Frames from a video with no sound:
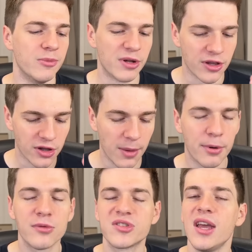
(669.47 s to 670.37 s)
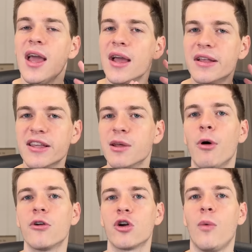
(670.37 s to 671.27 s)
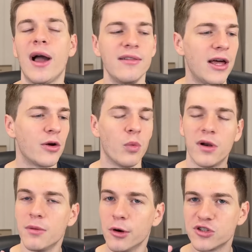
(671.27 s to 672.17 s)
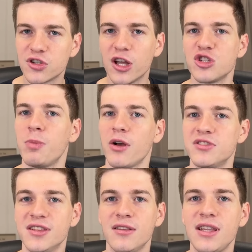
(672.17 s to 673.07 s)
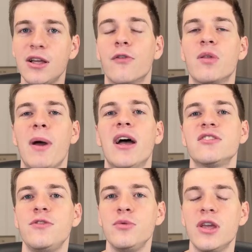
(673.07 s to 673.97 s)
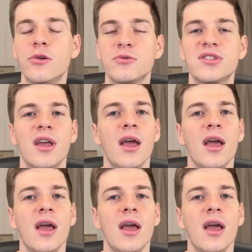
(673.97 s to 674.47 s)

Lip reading: But the Clippers get the ball to Kawhi Leonard, one of the most clutch players in the league over the past few years.